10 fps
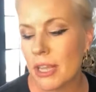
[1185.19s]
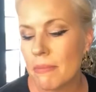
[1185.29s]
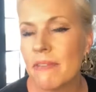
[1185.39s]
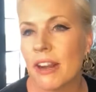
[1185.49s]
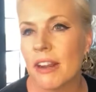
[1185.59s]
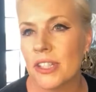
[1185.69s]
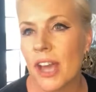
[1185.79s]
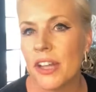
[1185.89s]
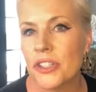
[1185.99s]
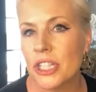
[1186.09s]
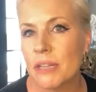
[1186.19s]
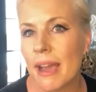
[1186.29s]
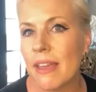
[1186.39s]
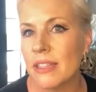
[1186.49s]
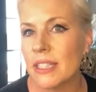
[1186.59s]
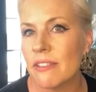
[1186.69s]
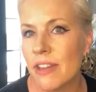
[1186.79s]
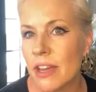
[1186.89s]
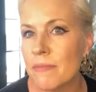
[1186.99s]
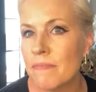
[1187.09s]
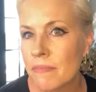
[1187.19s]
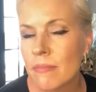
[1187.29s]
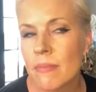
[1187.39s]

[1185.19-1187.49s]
They've been very touched by this film,